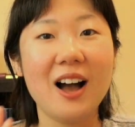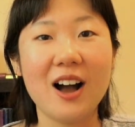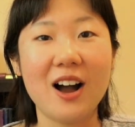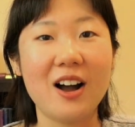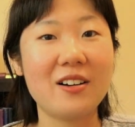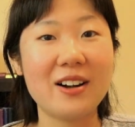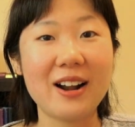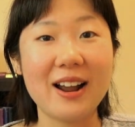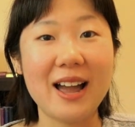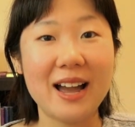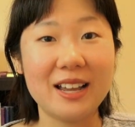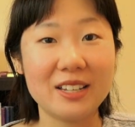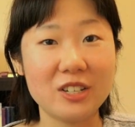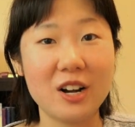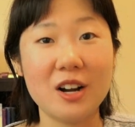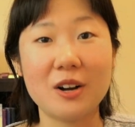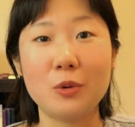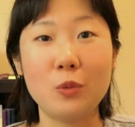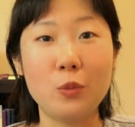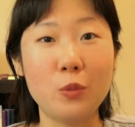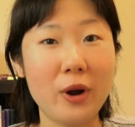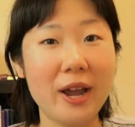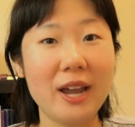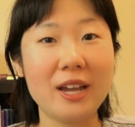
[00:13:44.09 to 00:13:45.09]
Alright, I
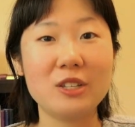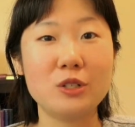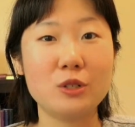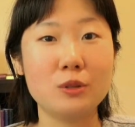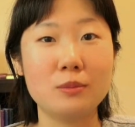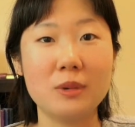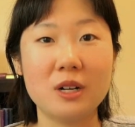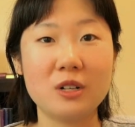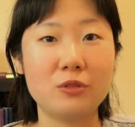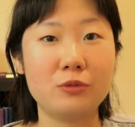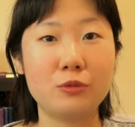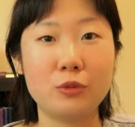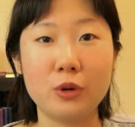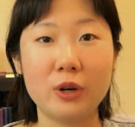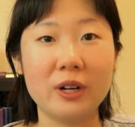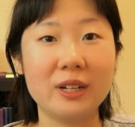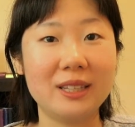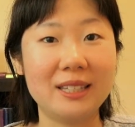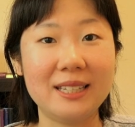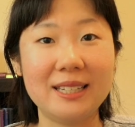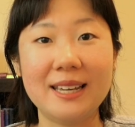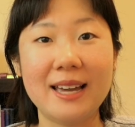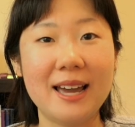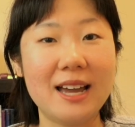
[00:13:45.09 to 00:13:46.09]
talked way too much for
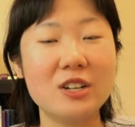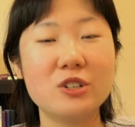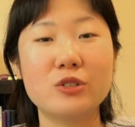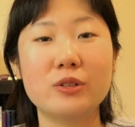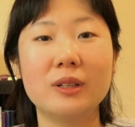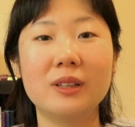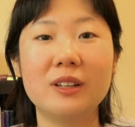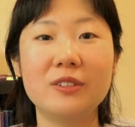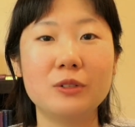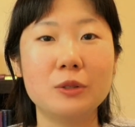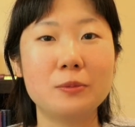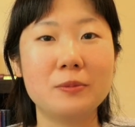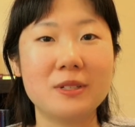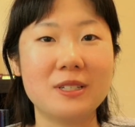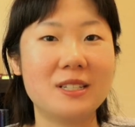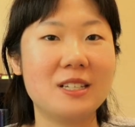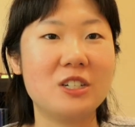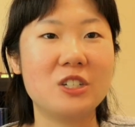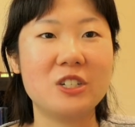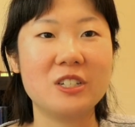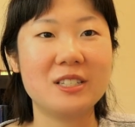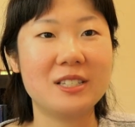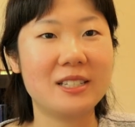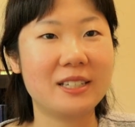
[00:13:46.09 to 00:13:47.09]
the entry-level
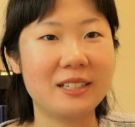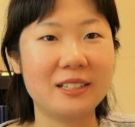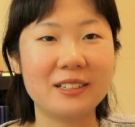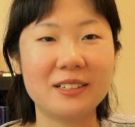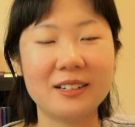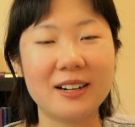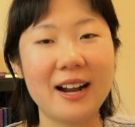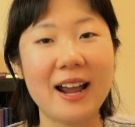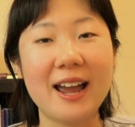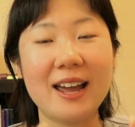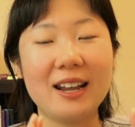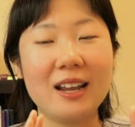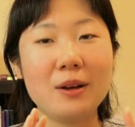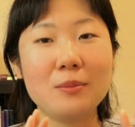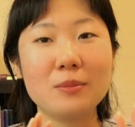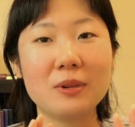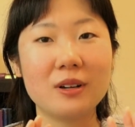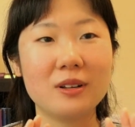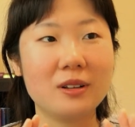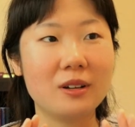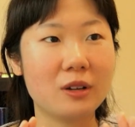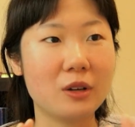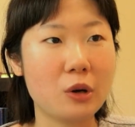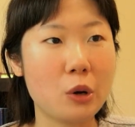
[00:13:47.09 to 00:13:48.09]
positions here, and I'm
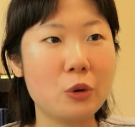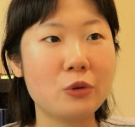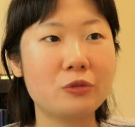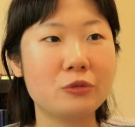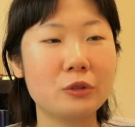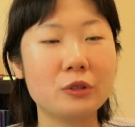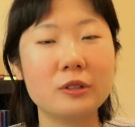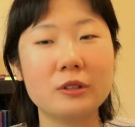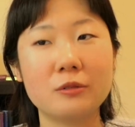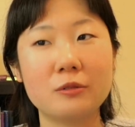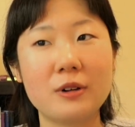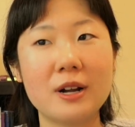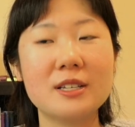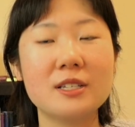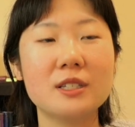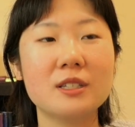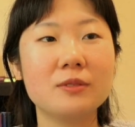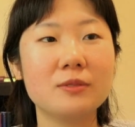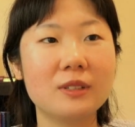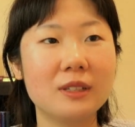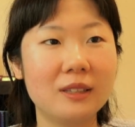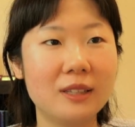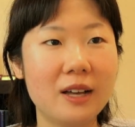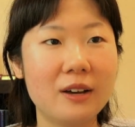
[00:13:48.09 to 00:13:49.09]
gonna go through the rest
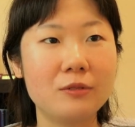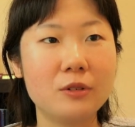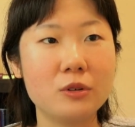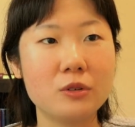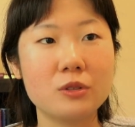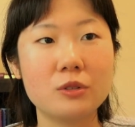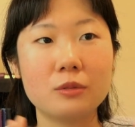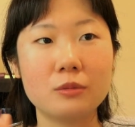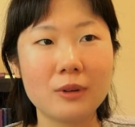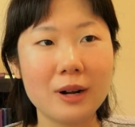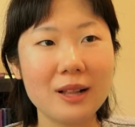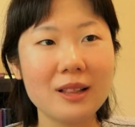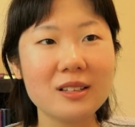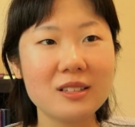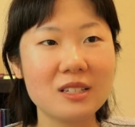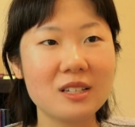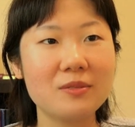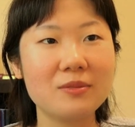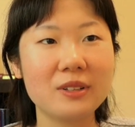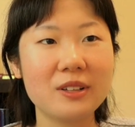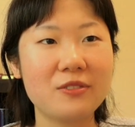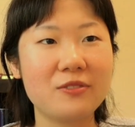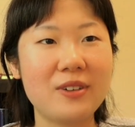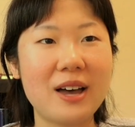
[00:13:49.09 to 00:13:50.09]
of the levels
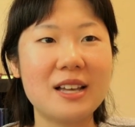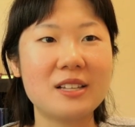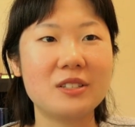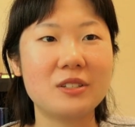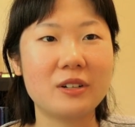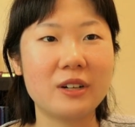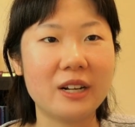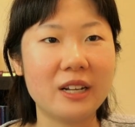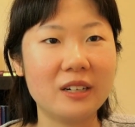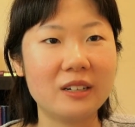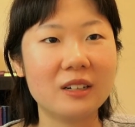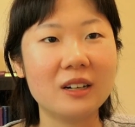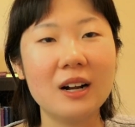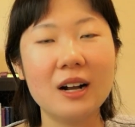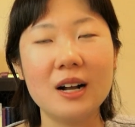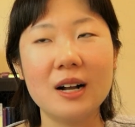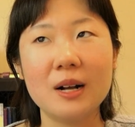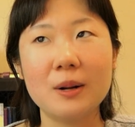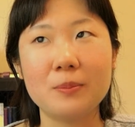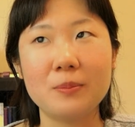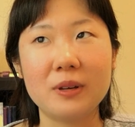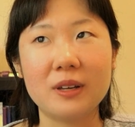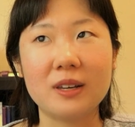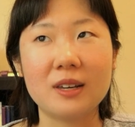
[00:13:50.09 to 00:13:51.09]
relatively faster here
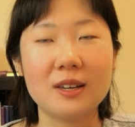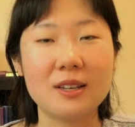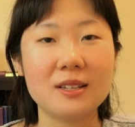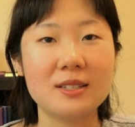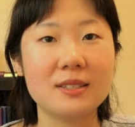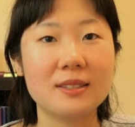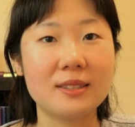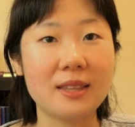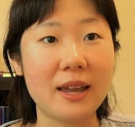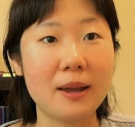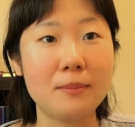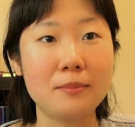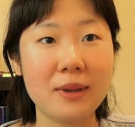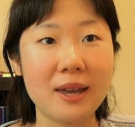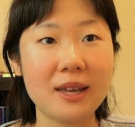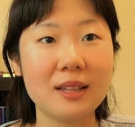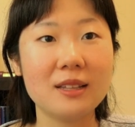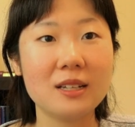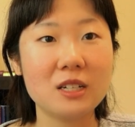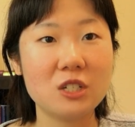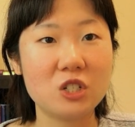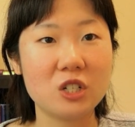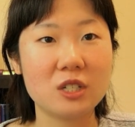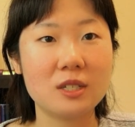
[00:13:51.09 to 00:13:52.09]
because they
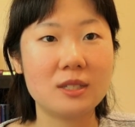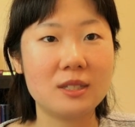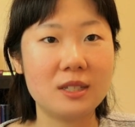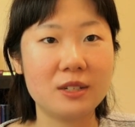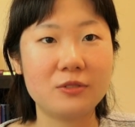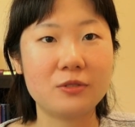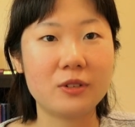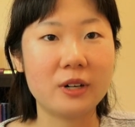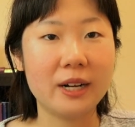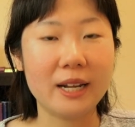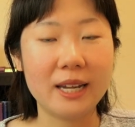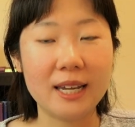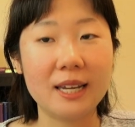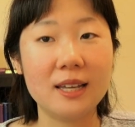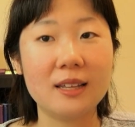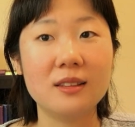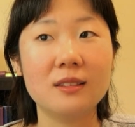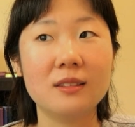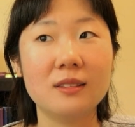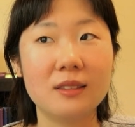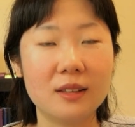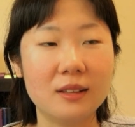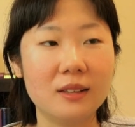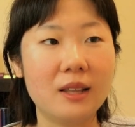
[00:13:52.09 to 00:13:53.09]
mainly just differ
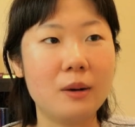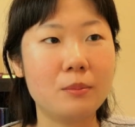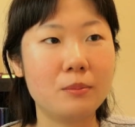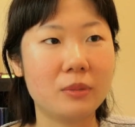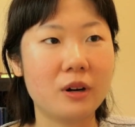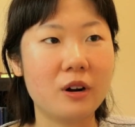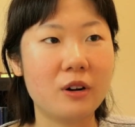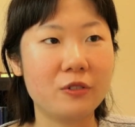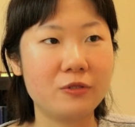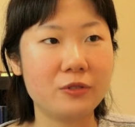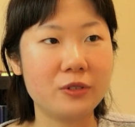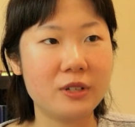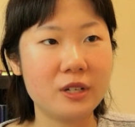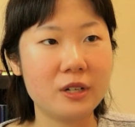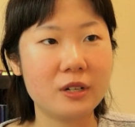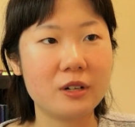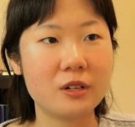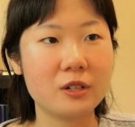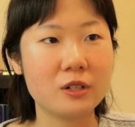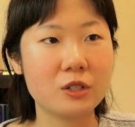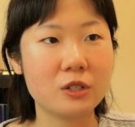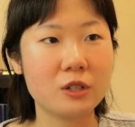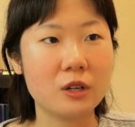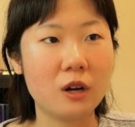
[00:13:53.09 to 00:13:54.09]
in the number of
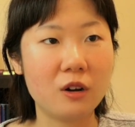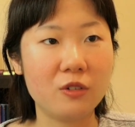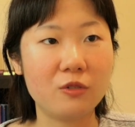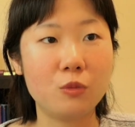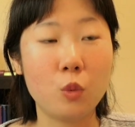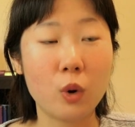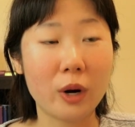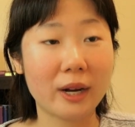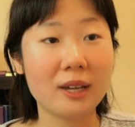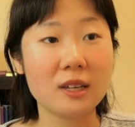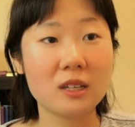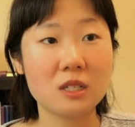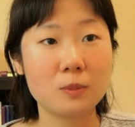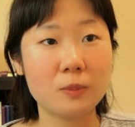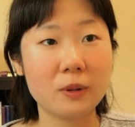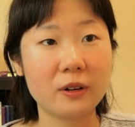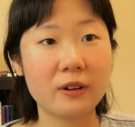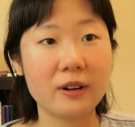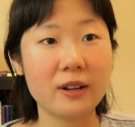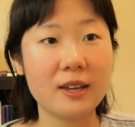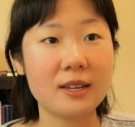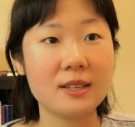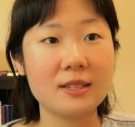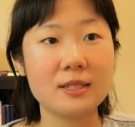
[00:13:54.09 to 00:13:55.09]
years of work
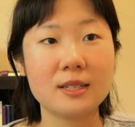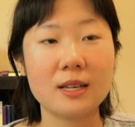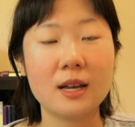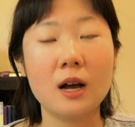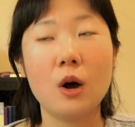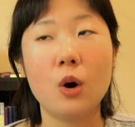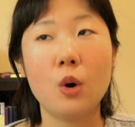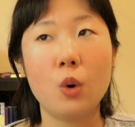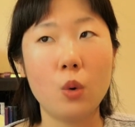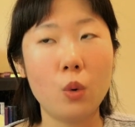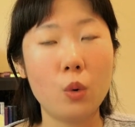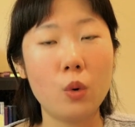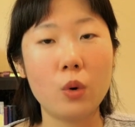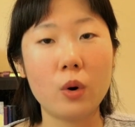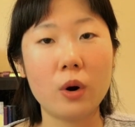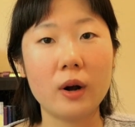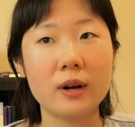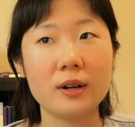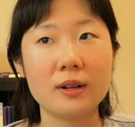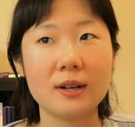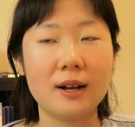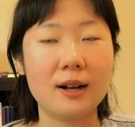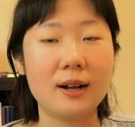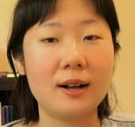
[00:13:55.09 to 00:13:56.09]
experience
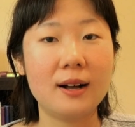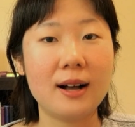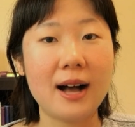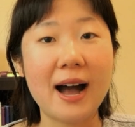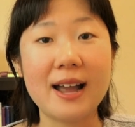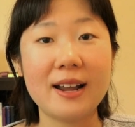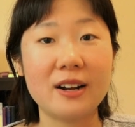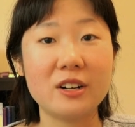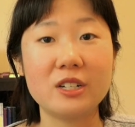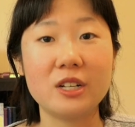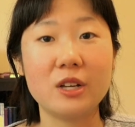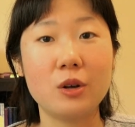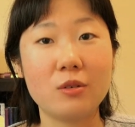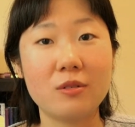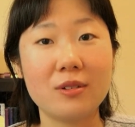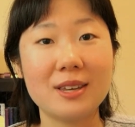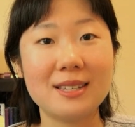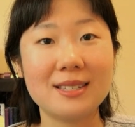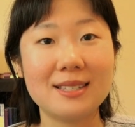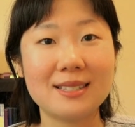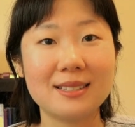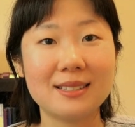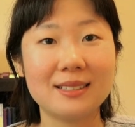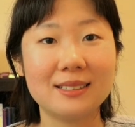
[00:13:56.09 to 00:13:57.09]
or higher
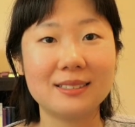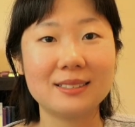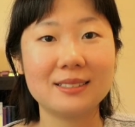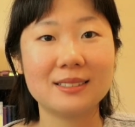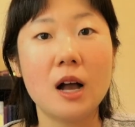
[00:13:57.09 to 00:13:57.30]
degrees.